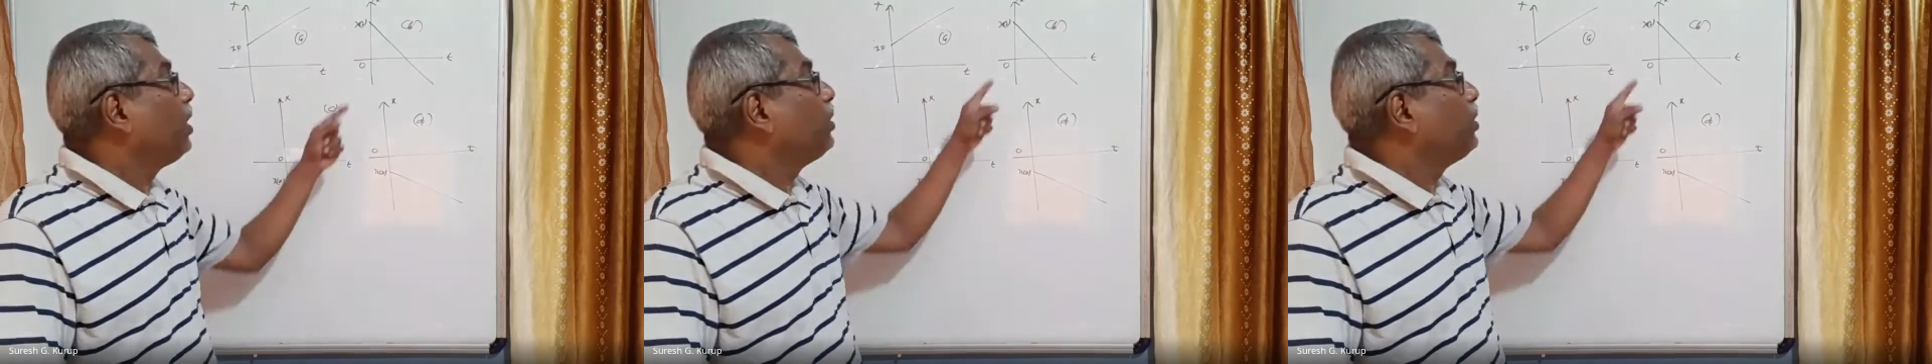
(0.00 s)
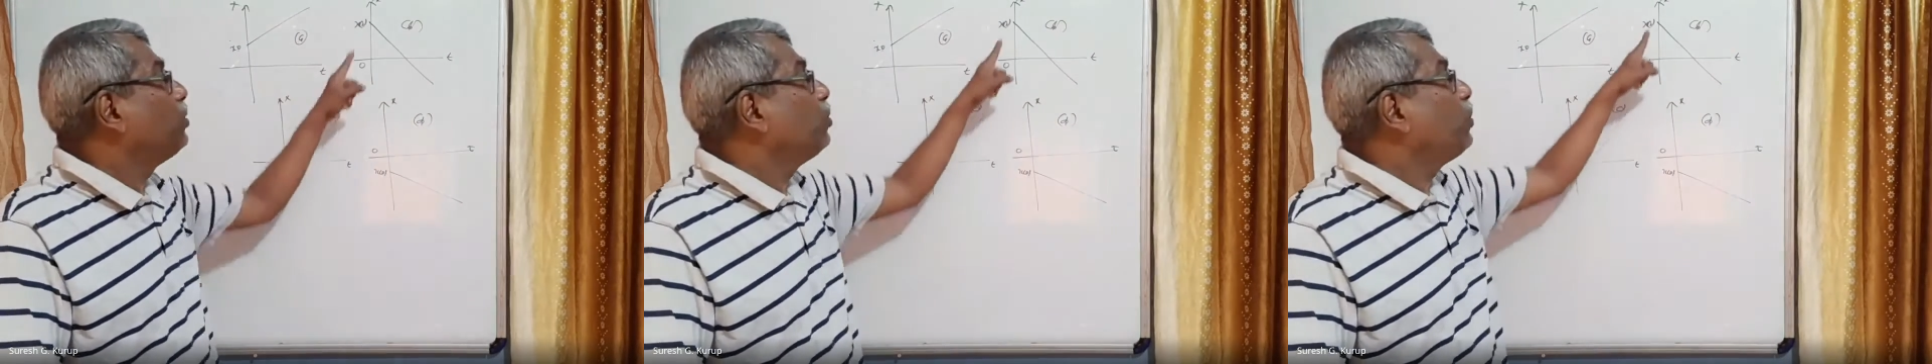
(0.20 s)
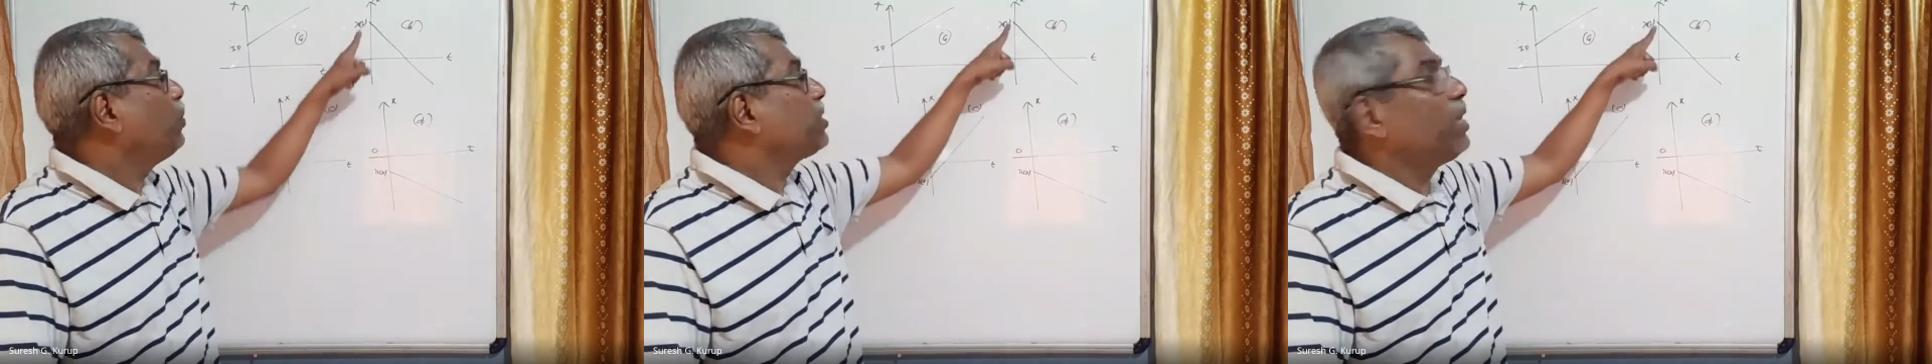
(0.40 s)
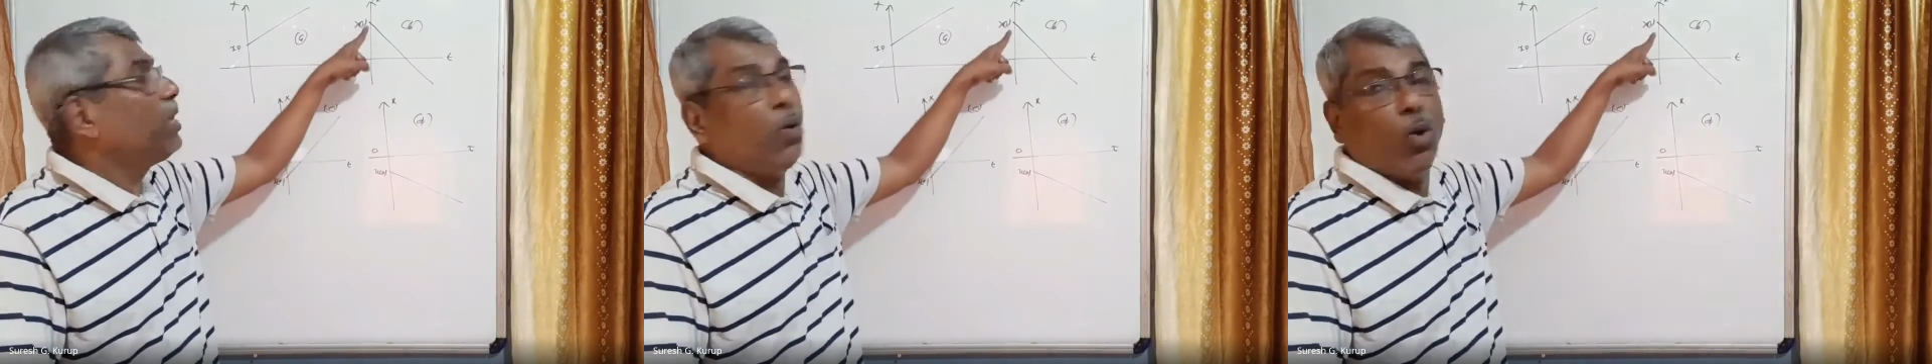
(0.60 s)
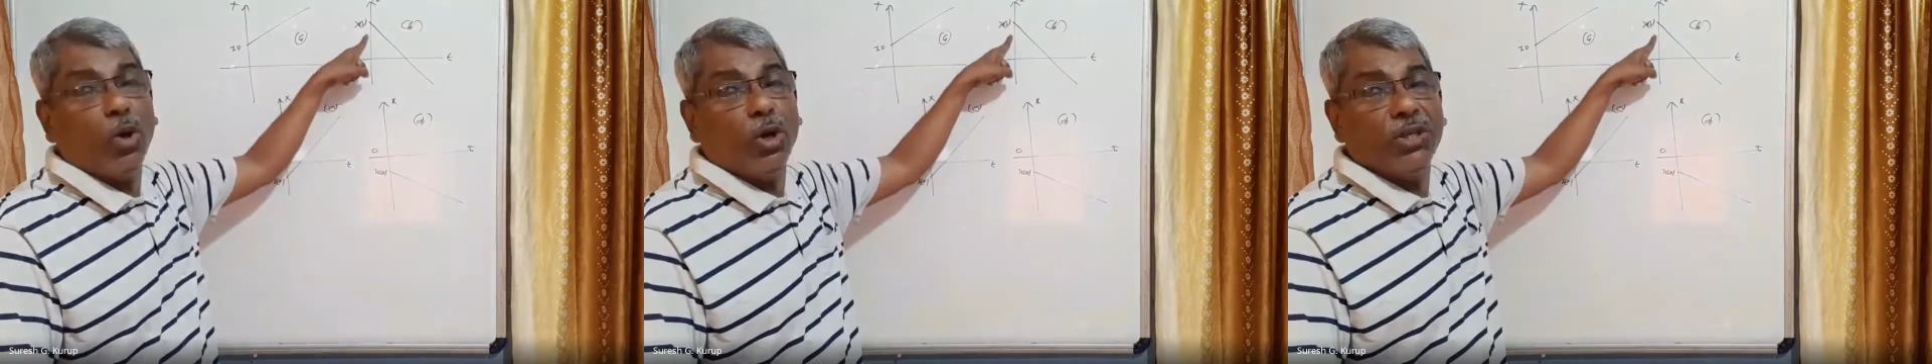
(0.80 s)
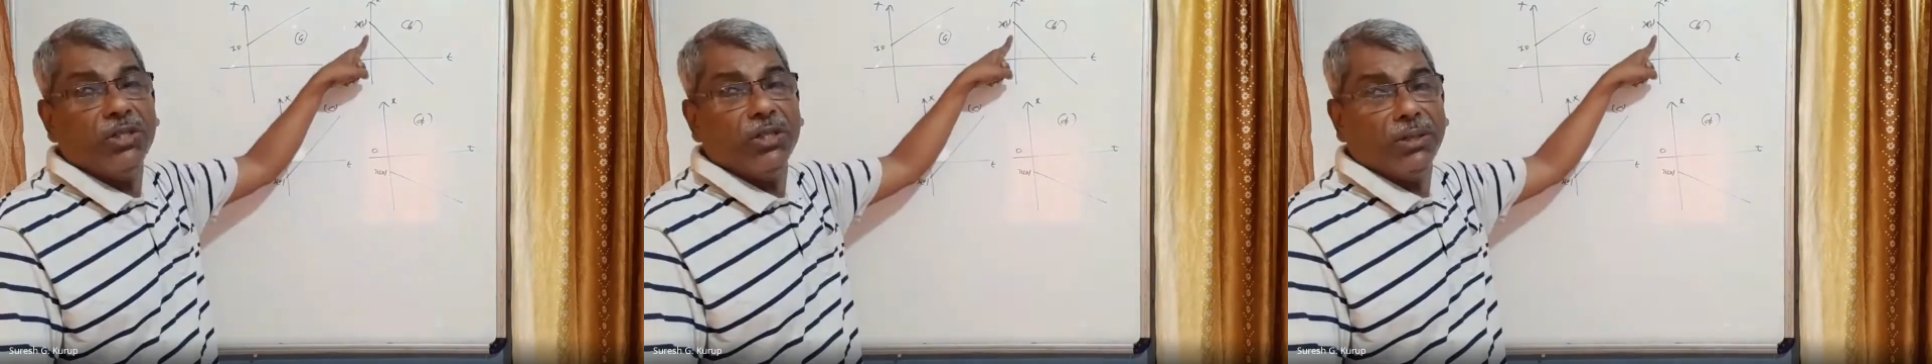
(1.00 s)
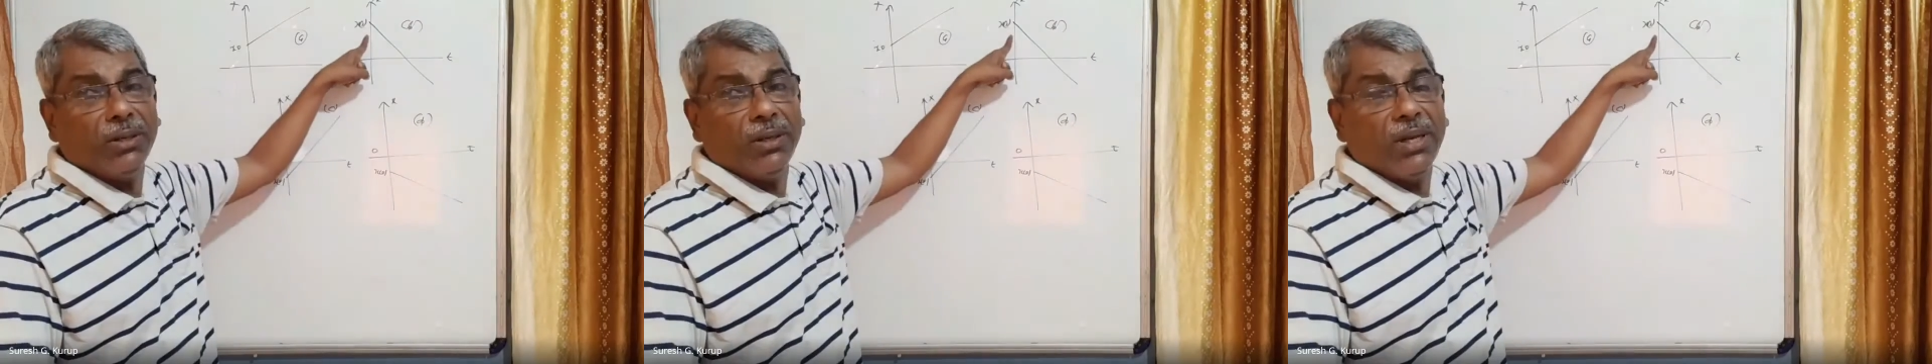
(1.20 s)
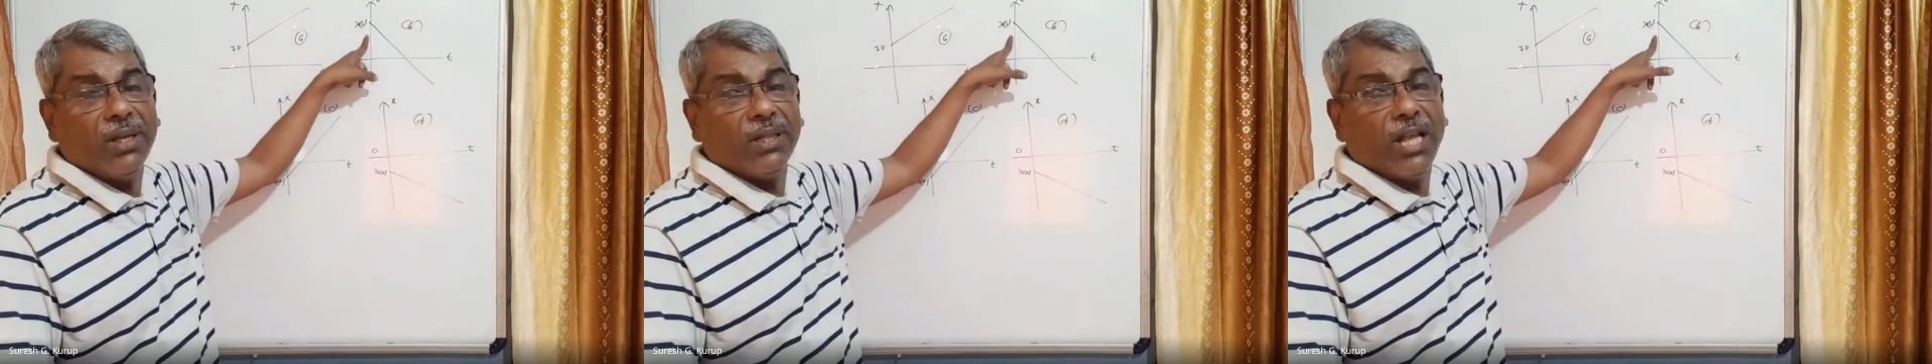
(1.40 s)
Towards the origin.
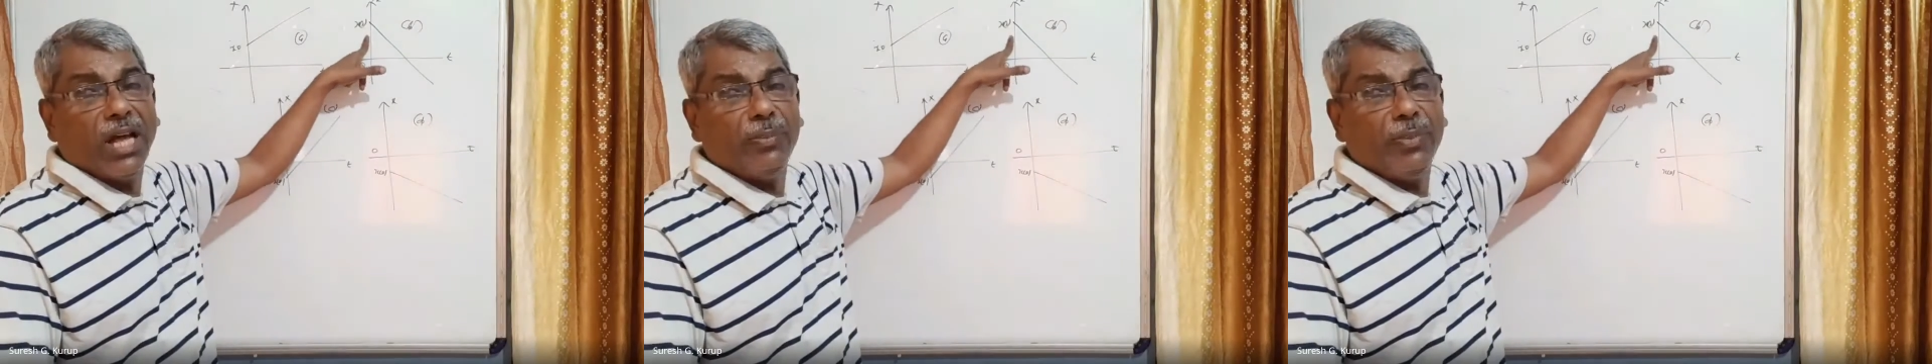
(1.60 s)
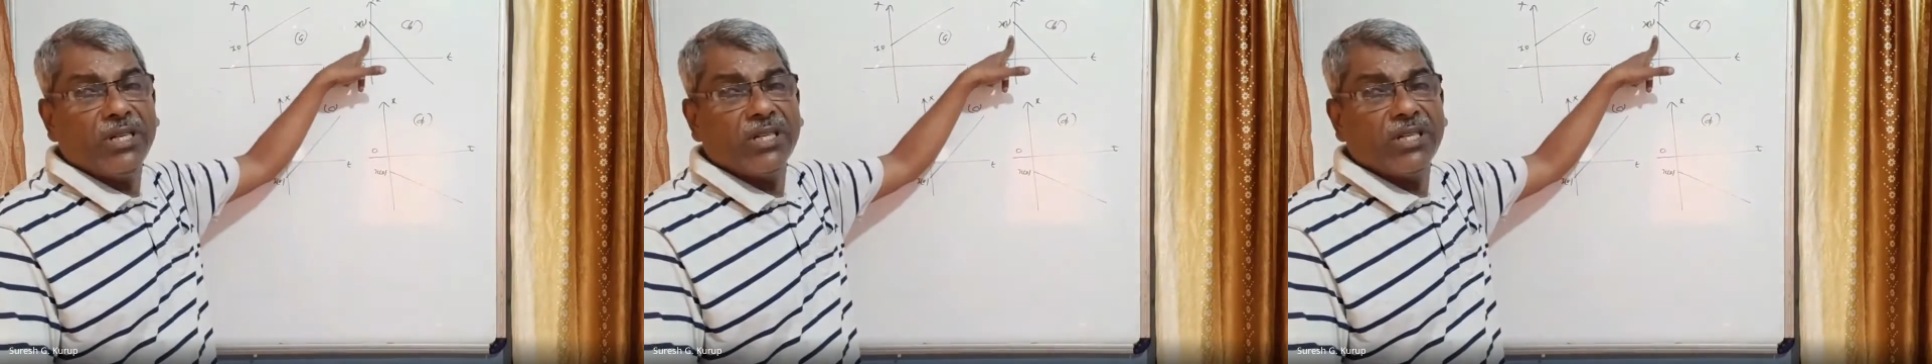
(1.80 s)
That means